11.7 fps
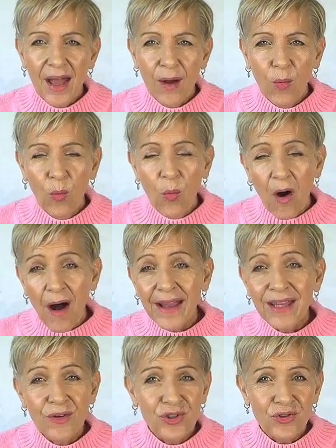
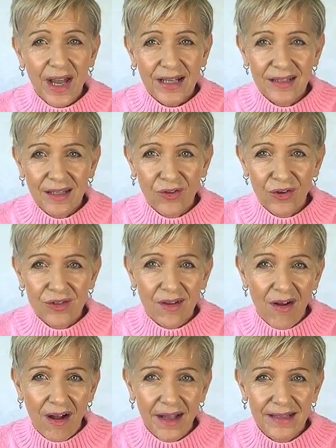why you're attracting those
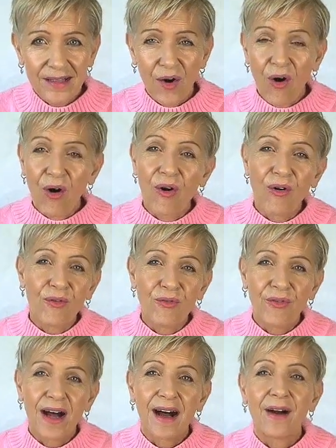kinds
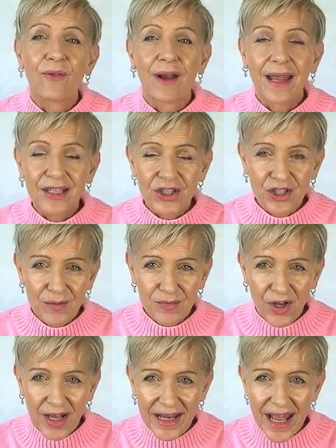of relationship
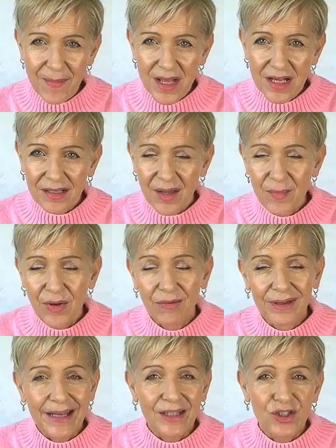dynamics. Can be
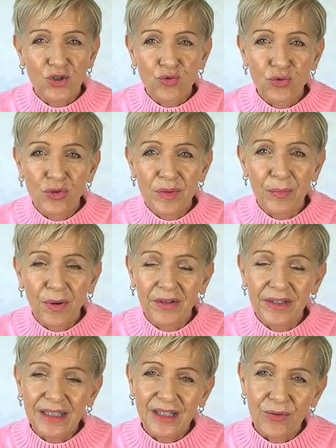related to trauma
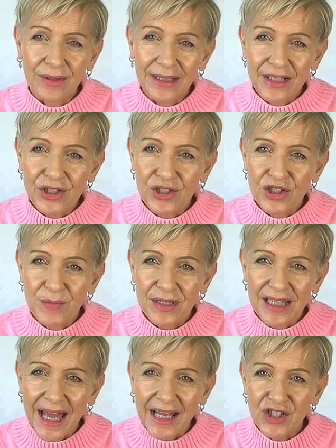bonding, your relationship
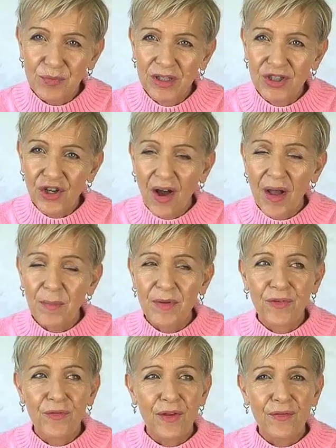attachment type.
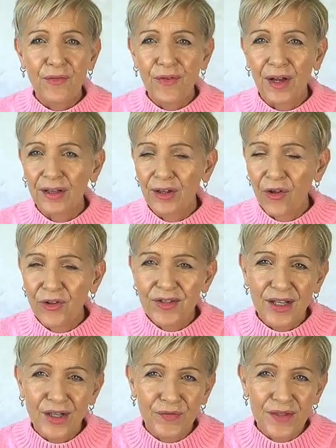If you've ever felt low
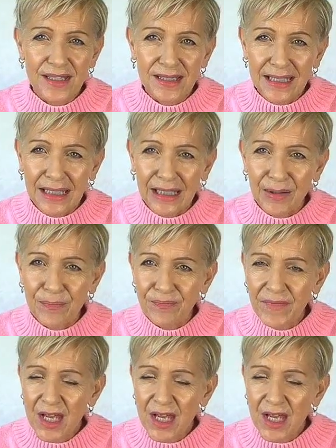self-esteem,